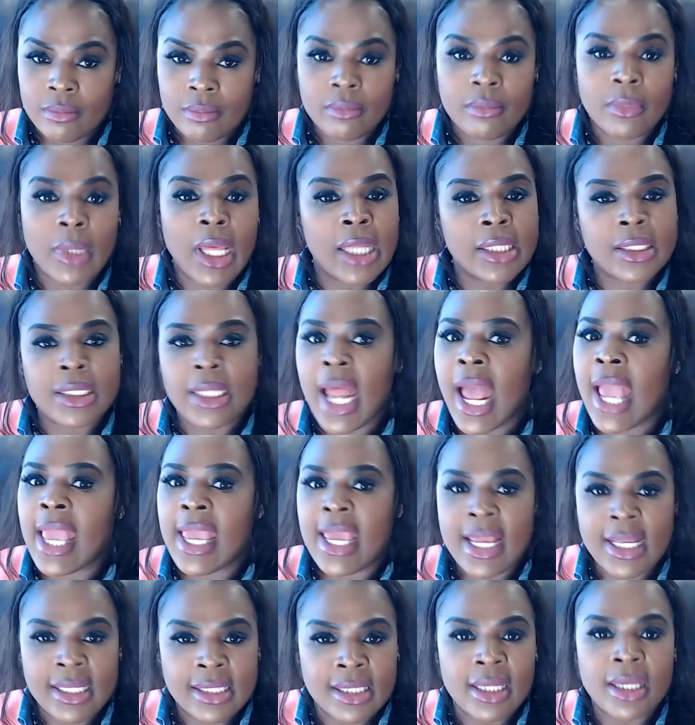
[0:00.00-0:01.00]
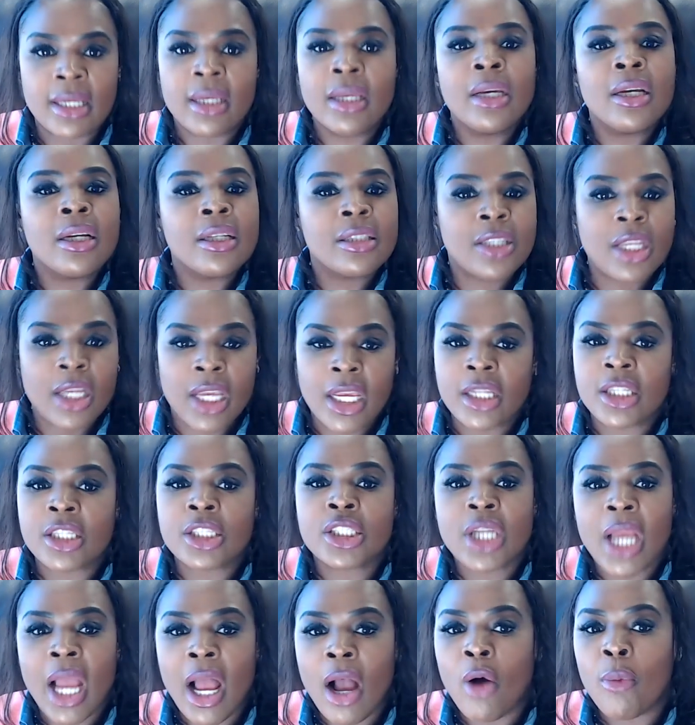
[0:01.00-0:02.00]
It's not easy to get a
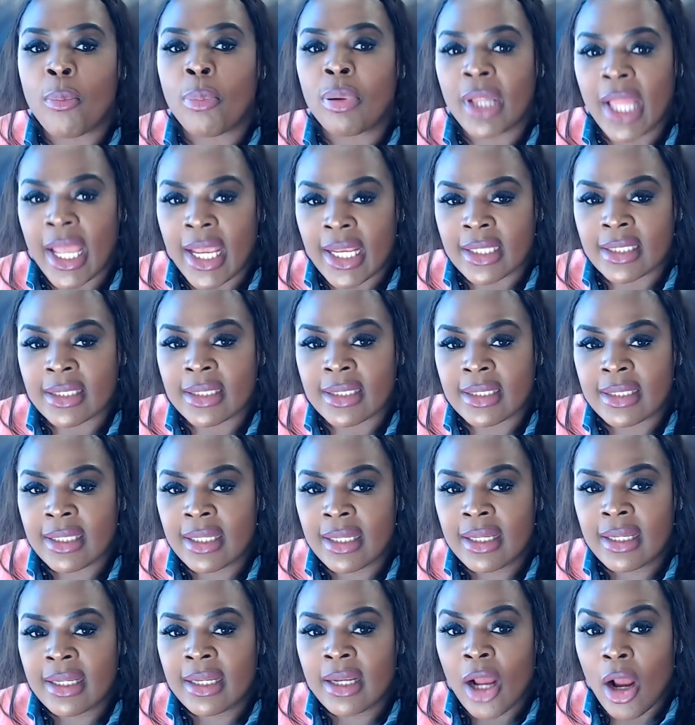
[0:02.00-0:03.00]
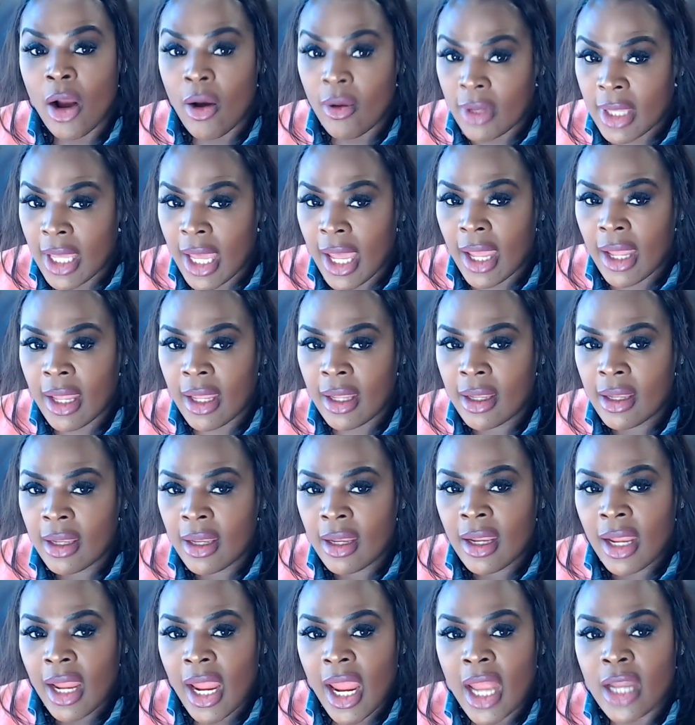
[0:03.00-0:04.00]
child placed, okay?
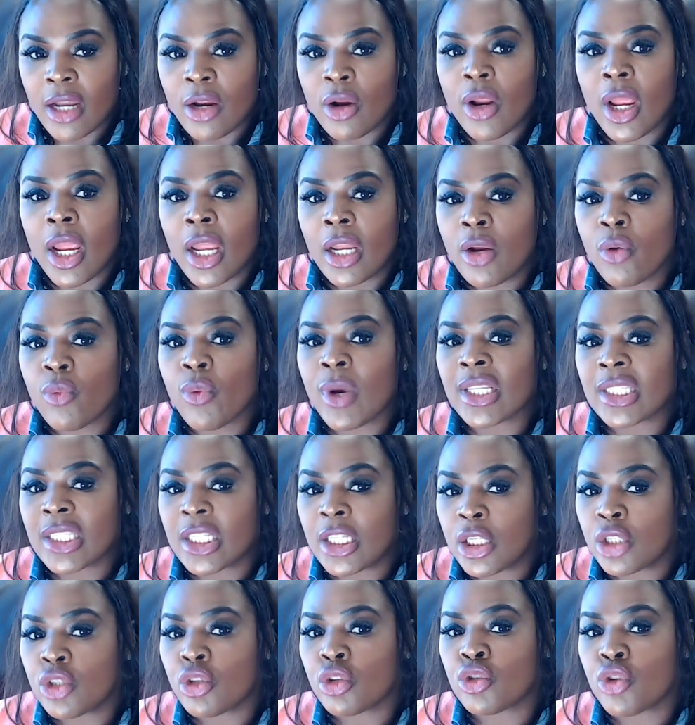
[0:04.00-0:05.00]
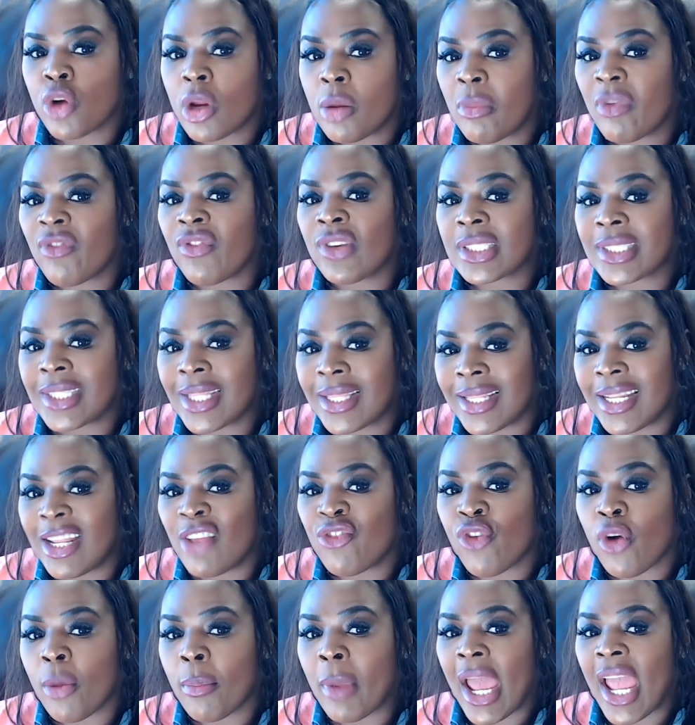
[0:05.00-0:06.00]
In a in a residential treatment facility
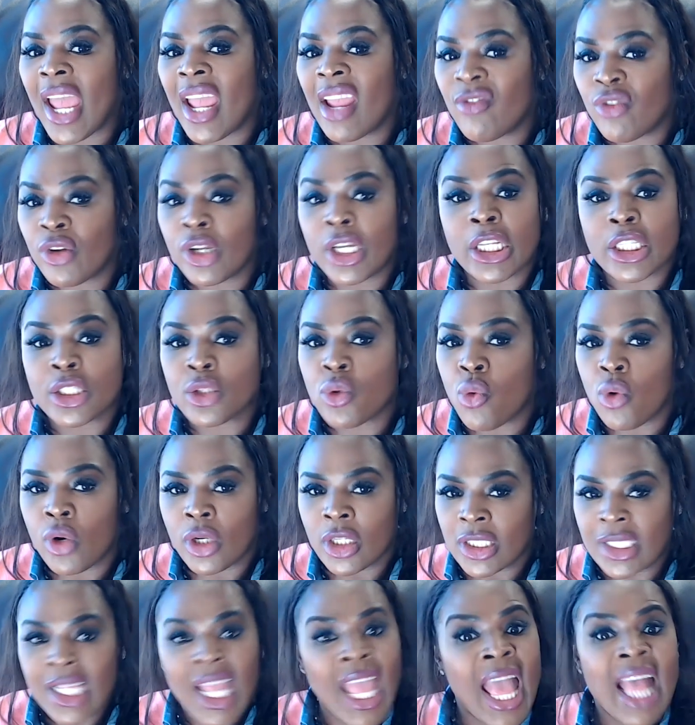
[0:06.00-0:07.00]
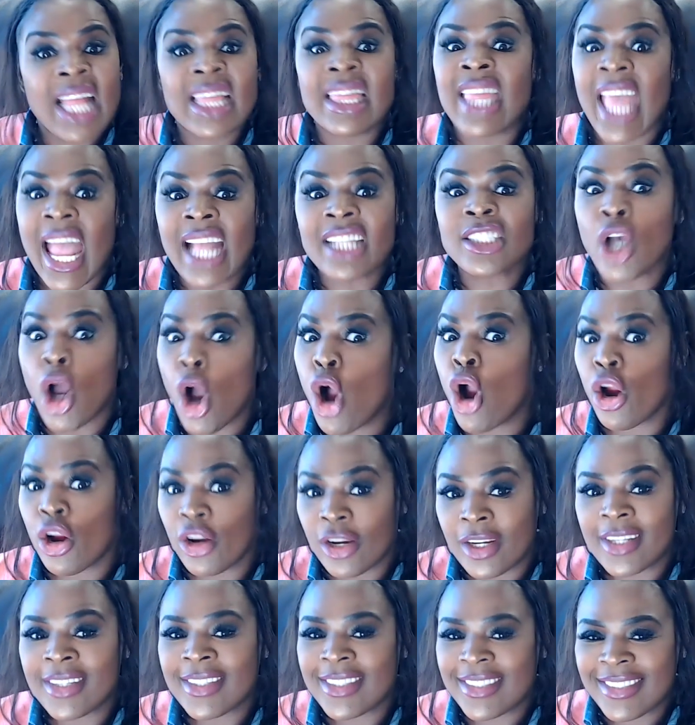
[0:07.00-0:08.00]
for behavior disorders. That's
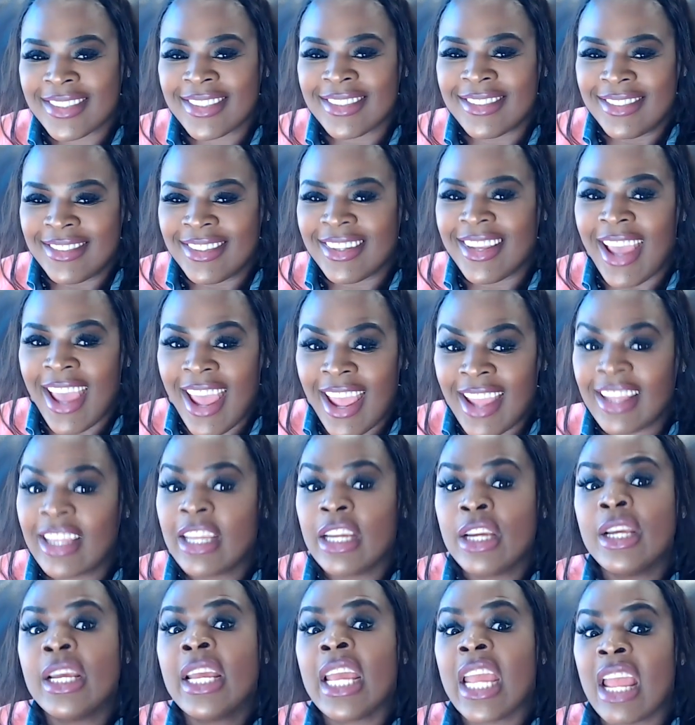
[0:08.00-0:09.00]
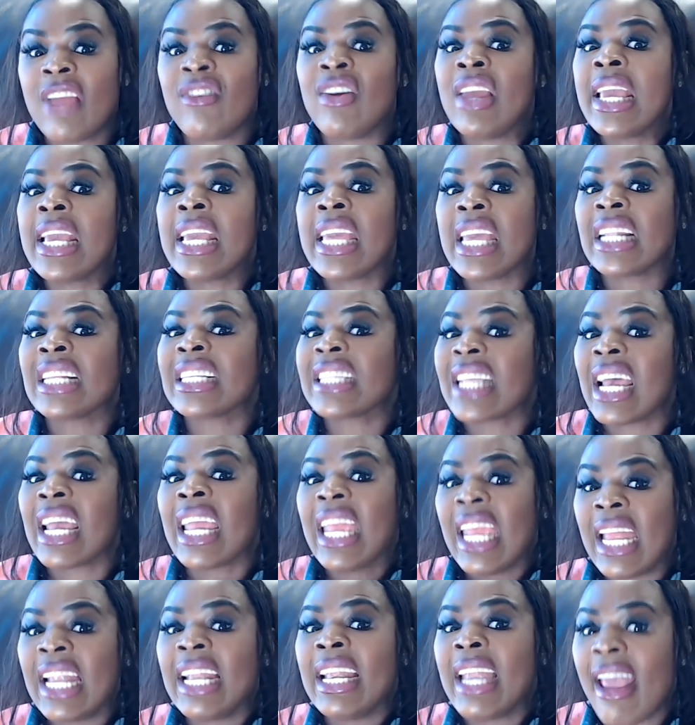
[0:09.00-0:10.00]
hard. Okay? If he gets her
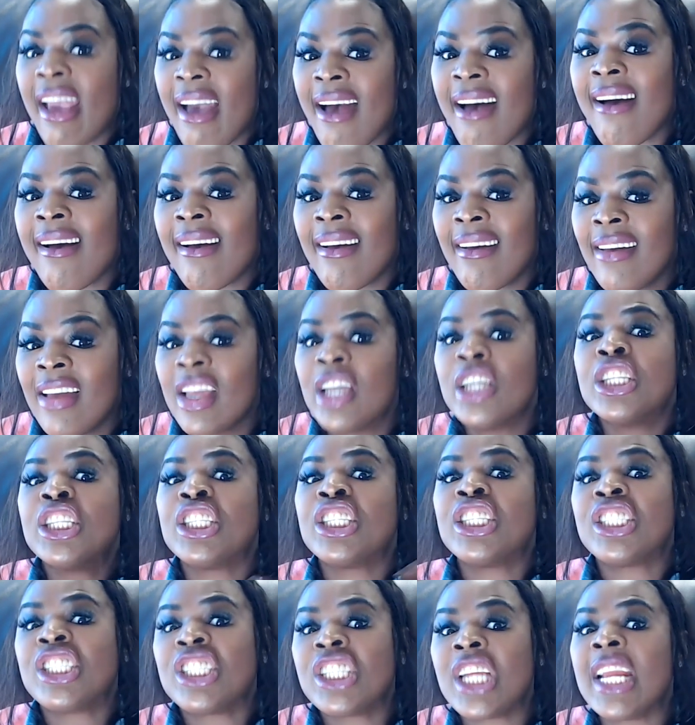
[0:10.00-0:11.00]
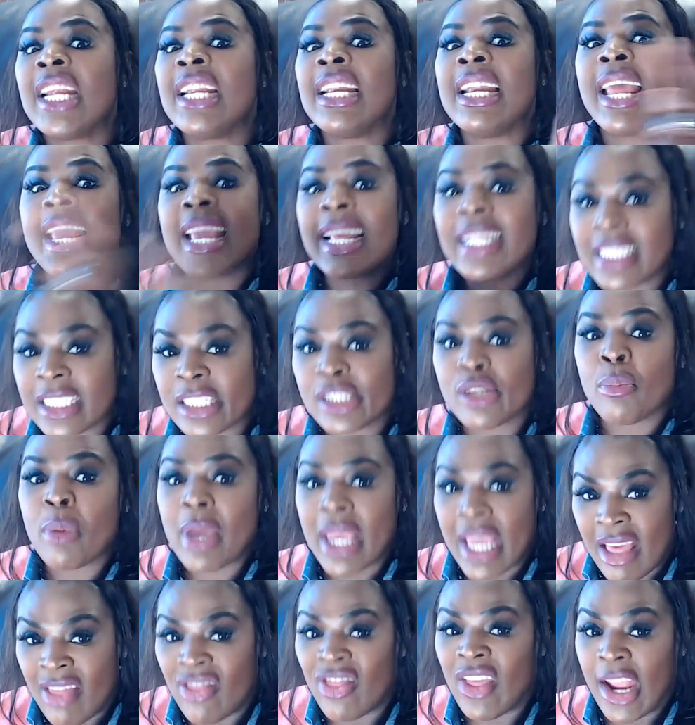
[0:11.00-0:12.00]
in there, she needs to be
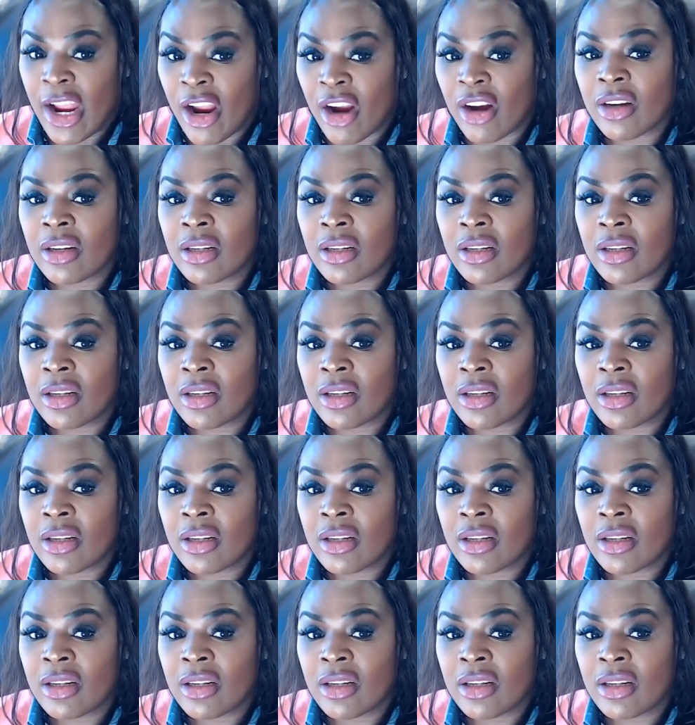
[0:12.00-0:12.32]
in there.